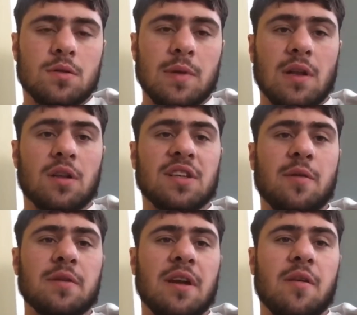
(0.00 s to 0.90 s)
Spent a lot of
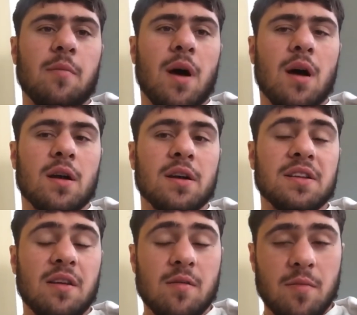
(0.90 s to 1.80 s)
time with Darren Barker.
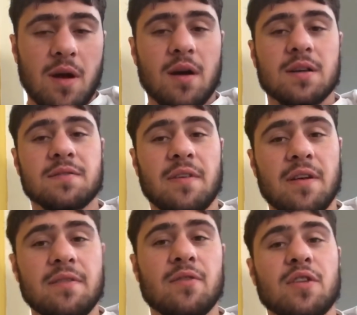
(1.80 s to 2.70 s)
Darren Barker is a
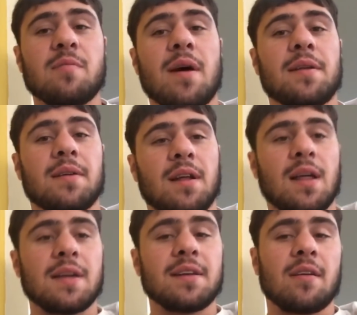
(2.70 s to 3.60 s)
very funny man. I
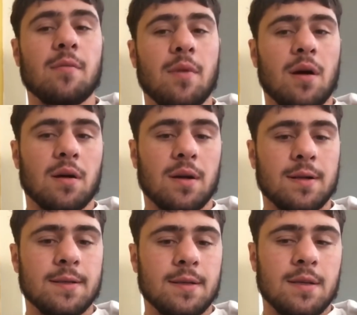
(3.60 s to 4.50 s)
like Darren
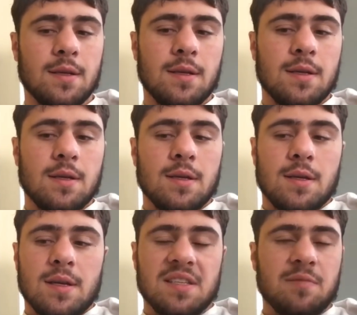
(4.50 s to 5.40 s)
Barker.
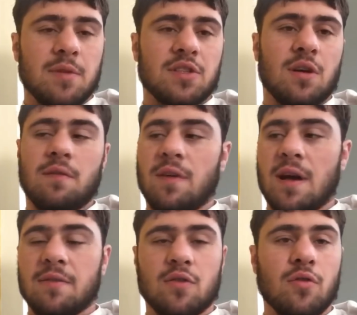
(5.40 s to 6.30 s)
He's in my top
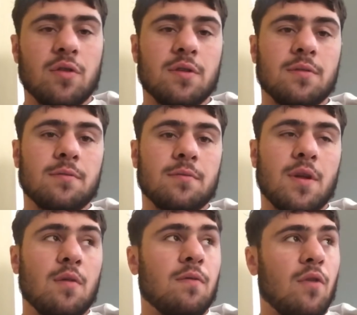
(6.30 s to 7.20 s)
five current,
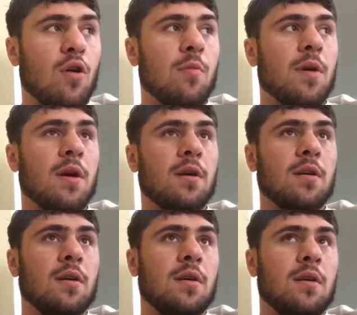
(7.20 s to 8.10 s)
no, former
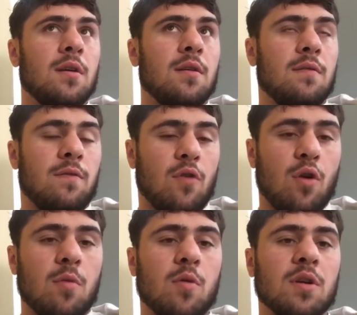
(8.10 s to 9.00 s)

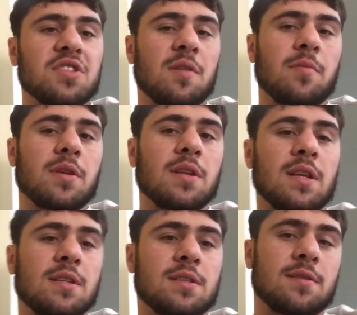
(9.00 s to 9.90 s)
world champion
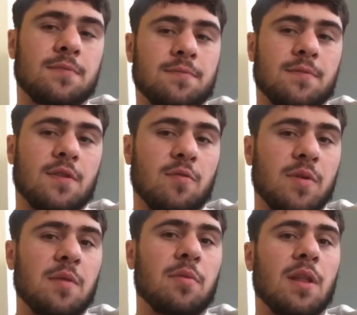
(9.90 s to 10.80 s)
list of
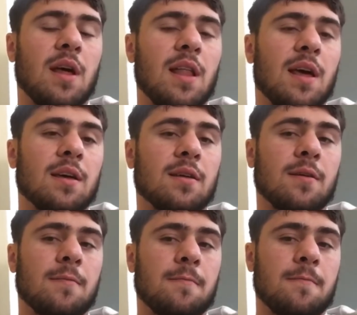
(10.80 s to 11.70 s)
people that I like.